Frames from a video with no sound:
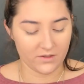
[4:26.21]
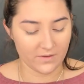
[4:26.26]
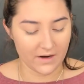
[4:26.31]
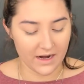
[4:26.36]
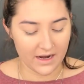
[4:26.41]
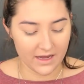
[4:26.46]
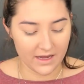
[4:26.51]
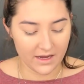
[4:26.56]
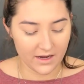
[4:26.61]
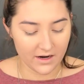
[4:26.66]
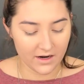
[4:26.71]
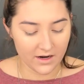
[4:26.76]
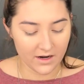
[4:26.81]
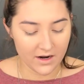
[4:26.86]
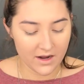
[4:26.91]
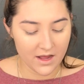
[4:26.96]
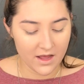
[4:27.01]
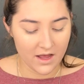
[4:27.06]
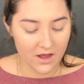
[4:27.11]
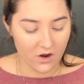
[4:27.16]
right here
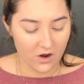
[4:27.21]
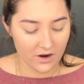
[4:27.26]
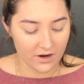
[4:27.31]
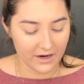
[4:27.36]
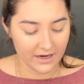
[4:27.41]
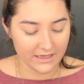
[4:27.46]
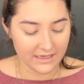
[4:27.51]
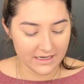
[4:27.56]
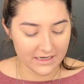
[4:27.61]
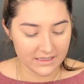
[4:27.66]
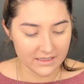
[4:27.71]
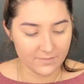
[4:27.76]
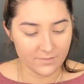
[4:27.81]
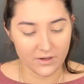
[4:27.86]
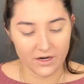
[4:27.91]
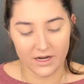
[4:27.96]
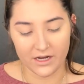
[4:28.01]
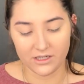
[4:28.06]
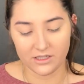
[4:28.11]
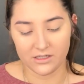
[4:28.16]
on a dense
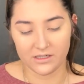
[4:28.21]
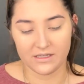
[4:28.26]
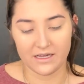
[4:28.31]
brush,